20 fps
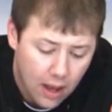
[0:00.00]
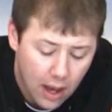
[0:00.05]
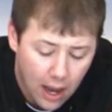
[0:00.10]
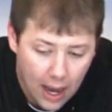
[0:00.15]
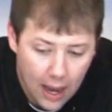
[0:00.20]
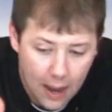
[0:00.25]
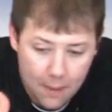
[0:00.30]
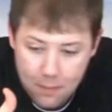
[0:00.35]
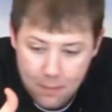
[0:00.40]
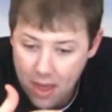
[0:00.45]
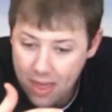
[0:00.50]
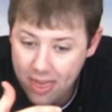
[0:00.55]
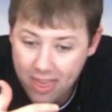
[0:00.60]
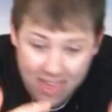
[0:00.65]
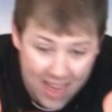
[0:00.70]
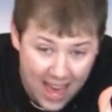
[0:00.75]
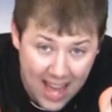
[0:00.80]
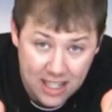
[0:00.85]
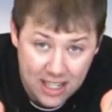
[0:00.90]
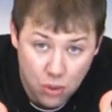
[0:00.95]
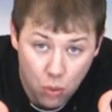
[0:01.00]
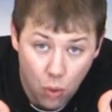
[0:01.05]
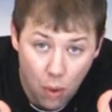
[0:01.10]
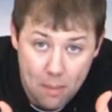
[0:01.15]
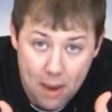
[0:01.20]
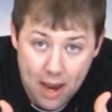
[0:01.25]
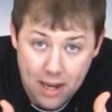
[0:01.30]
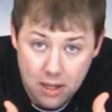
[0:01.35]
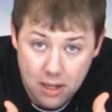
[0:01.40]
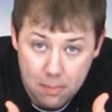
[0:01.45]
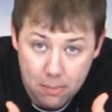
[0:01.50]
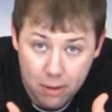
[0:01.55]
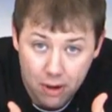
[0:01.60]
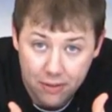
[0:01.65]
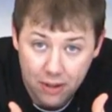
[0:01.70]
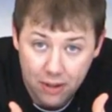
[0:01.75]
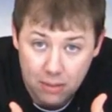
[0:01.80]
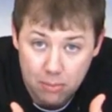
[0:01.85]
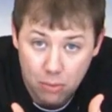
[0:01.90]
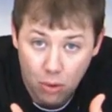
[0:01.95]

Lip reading: and that's what makes a perfect